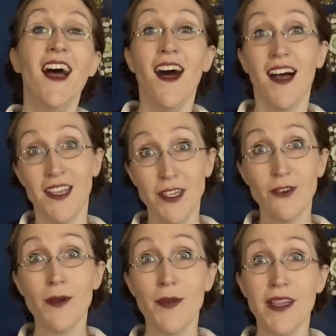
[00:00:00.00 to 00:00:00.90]
Are
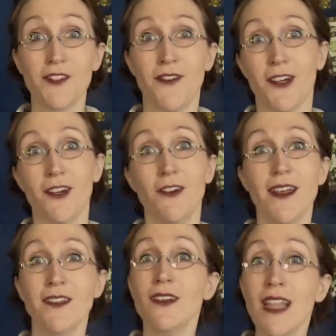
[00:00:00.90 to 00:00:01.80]
you a patchworker
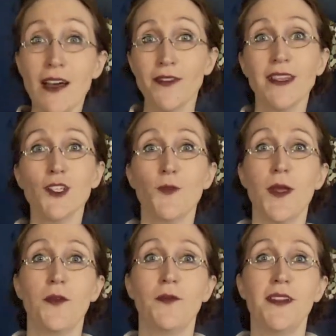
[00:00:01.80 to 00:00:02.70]
and you love English
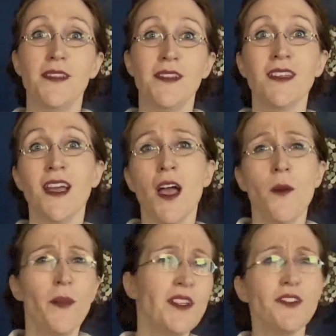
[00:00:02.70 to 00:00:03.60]
paper piecing,
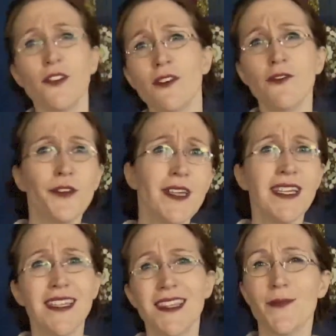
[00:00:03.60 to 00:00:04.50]
but you don't really
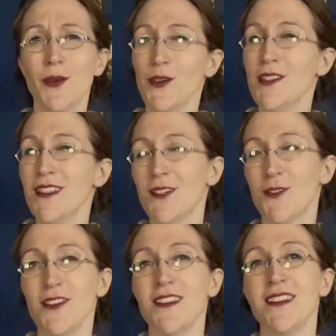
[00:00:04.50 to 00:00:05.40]
hit the points and
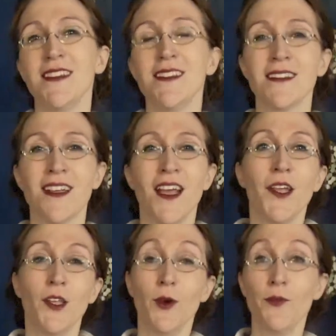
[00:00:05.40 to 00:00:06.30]
crossings?
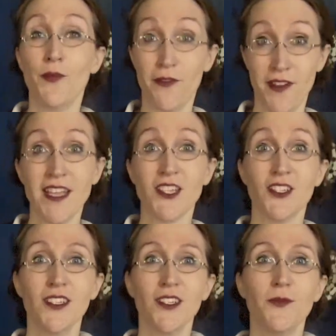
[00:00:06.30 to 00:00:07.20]
You want perfection
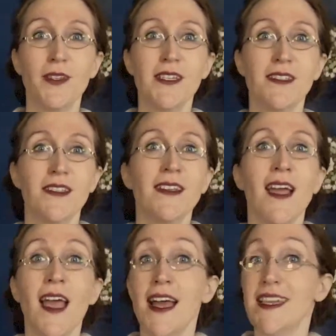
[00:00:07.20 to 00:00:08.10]
in your piecing
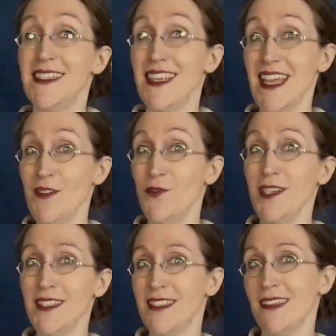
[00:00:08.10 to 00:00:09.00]
and
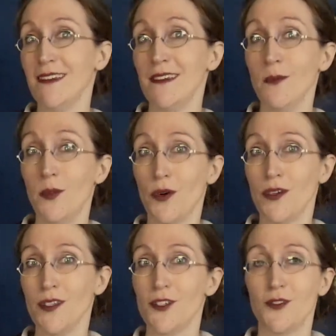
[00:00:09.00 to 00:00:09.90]
every single
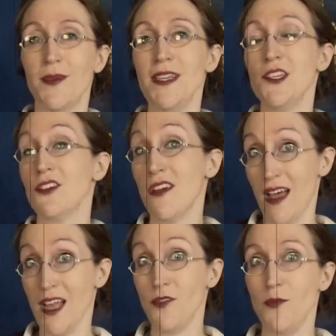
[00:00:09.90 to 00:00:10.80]
point to match
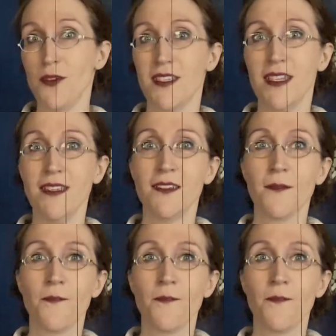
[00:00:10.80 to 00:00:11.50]
100%?